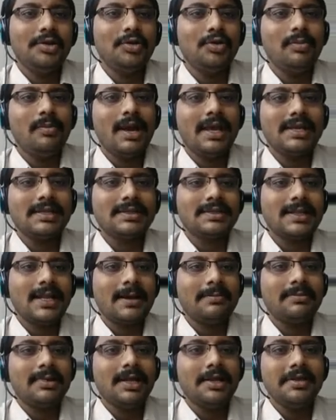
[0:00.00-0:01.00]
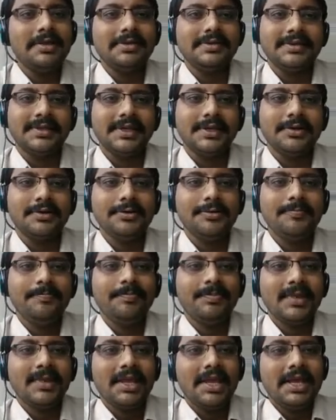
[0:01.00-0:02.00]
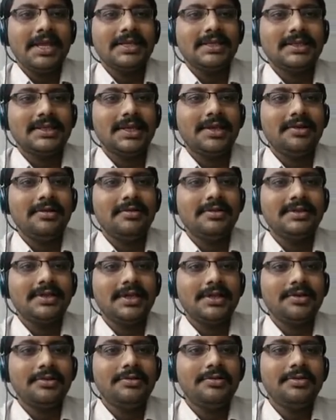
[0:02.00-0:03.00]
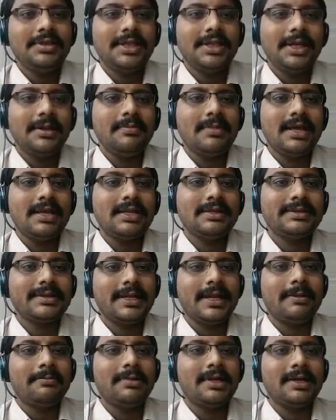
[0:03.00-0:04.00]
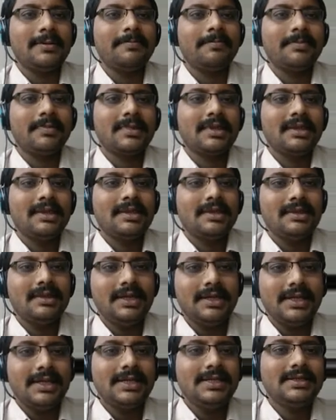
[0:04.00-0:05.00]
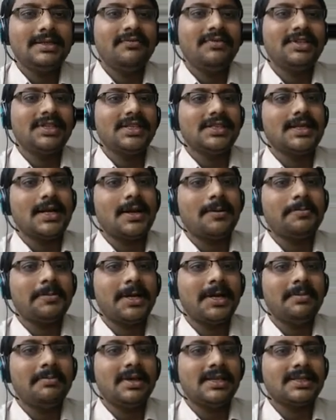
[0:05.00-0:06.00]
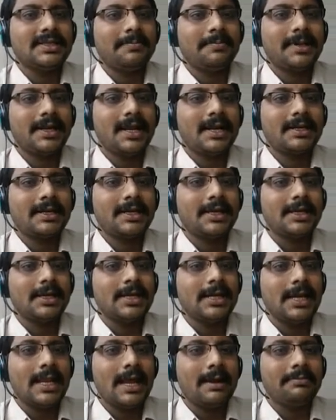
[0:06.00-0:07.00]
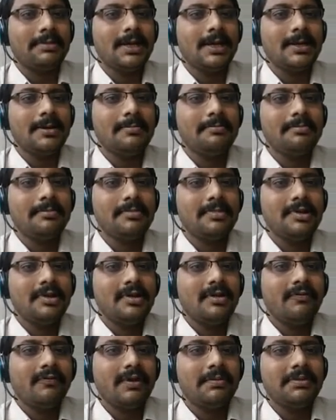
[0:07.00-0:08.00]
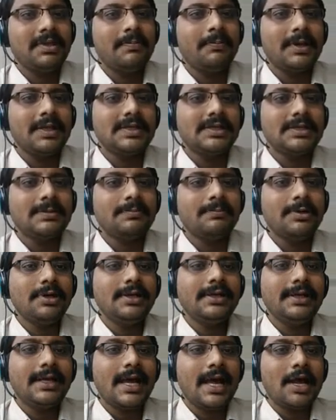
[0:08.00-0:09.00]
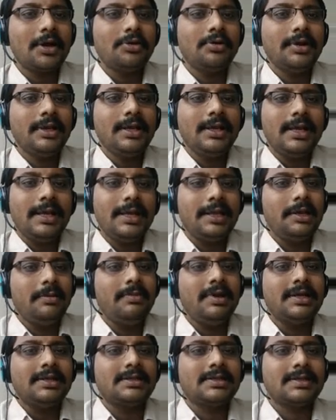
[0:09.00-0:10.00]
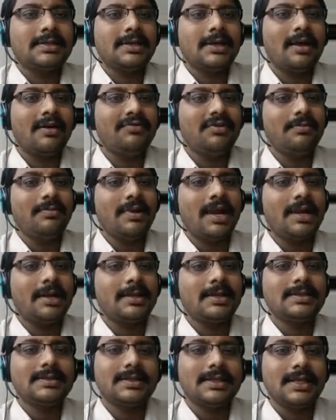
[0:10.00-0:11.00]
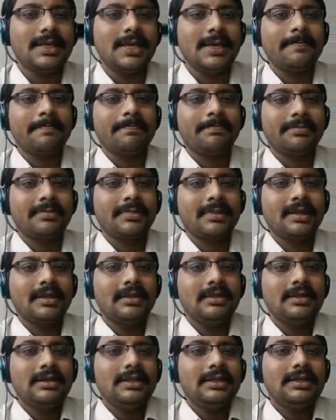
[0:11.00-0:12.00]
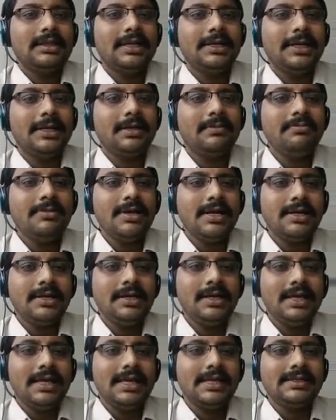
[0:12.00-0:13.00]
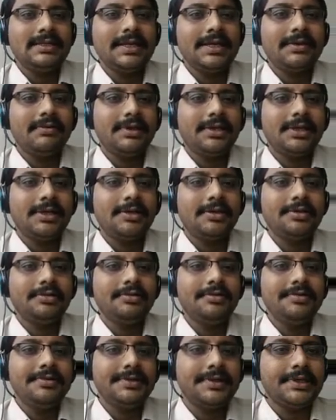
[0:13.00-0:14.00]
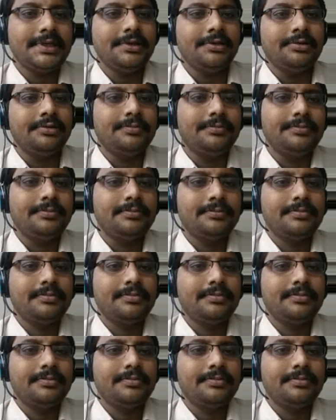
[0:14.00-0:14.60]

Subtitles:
2 minus lambda, 0, 0, 0, 3 minus lambda. That is, which is obtained by subtracting lambda from the principal diagonal elements of the matrix A. The determinant is equated to 0,